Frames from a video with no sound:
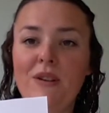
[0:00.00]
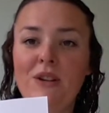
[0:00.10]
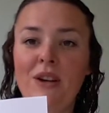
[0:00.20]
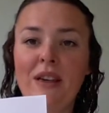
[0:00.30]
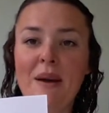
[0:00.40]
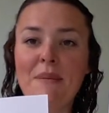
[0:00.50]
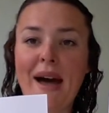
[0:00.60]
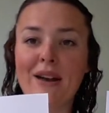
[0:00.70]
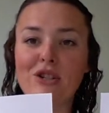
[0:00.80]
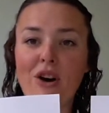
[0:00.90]
Do they
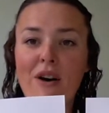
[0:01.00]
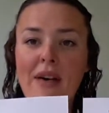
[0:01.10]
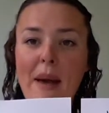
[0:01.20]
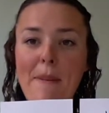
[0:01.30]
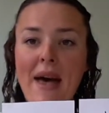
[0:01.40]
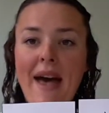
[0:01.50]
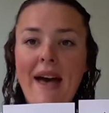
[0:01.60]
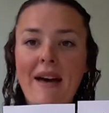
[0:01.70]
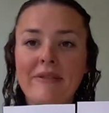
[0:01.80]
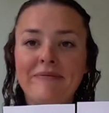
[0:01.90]
match? Are they a
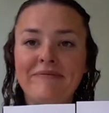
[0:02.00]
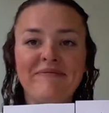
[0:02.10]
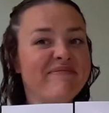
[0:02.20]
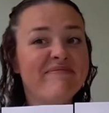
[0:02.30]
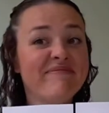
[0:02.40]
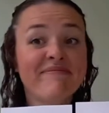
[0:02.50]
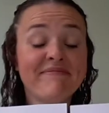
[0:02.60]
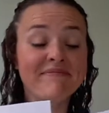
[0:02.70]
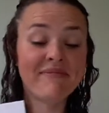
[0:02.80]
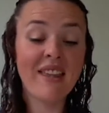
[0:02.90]
pair?
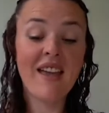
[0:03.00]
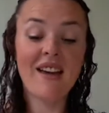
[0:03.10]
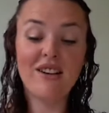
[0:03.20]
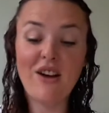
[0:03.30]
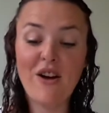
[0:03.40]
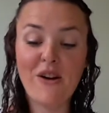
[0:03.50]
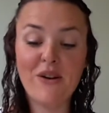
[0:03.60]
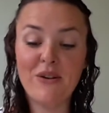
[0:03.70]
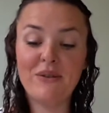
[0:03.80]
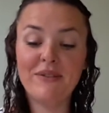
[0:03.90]

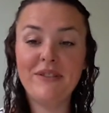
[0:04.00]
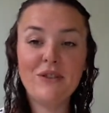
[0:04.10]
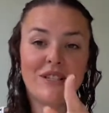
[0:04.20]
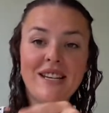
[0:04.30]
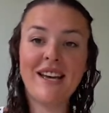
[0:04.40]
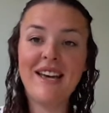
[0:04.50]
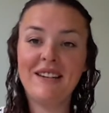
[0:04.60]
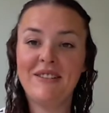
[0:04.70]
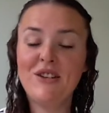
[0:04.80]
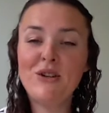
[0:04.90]
No. Your
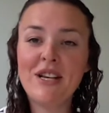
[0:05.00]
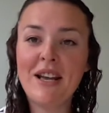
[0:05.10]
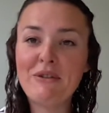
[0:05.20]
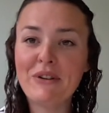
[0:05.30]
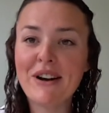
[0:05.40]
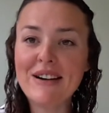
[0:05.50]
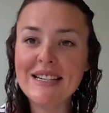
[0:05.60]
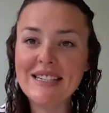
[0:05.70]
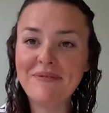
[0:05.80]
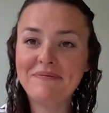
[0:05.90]
turn. You turn over a card.